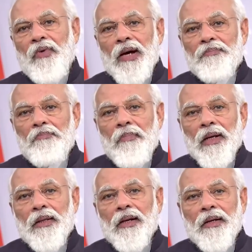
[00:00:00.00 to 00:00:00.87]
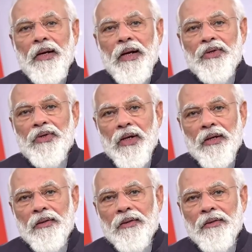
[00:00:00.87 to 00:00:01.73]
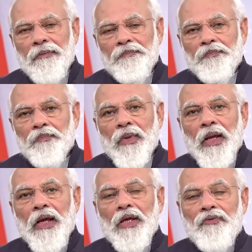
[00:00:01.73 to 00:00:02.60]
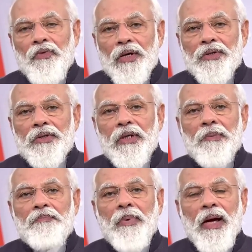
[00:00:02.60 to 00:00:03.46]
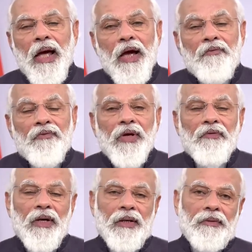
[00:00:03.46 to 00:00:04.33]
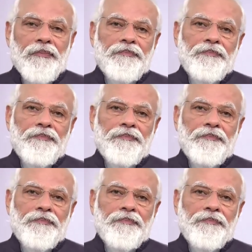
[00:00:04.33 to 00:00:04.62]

where Mother Nature is worshipped by everyone.